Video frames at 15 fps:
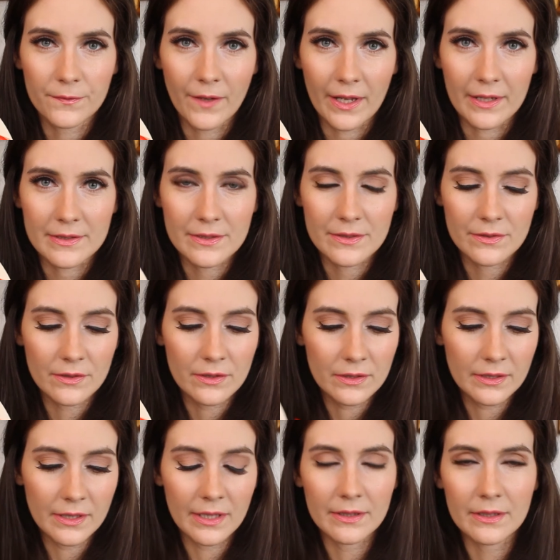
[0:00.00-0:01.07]

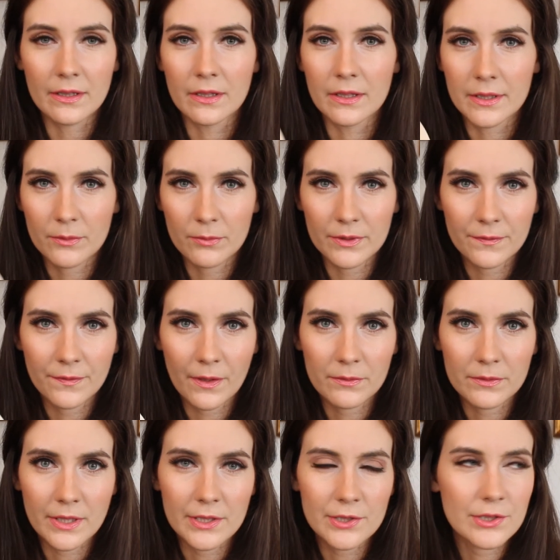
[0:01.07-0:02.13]
faster than the liquid
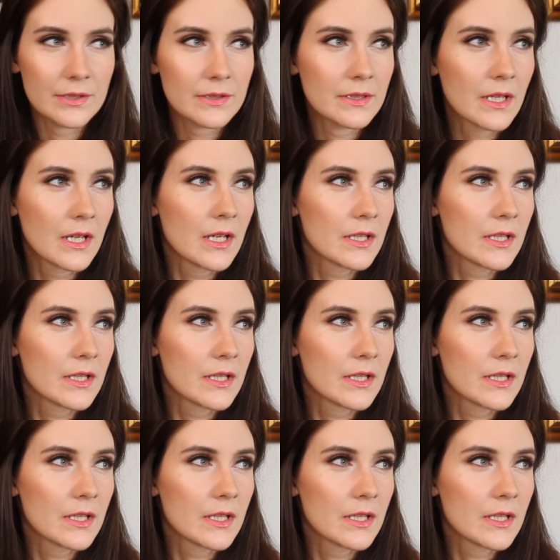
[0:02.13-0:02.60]
foundations.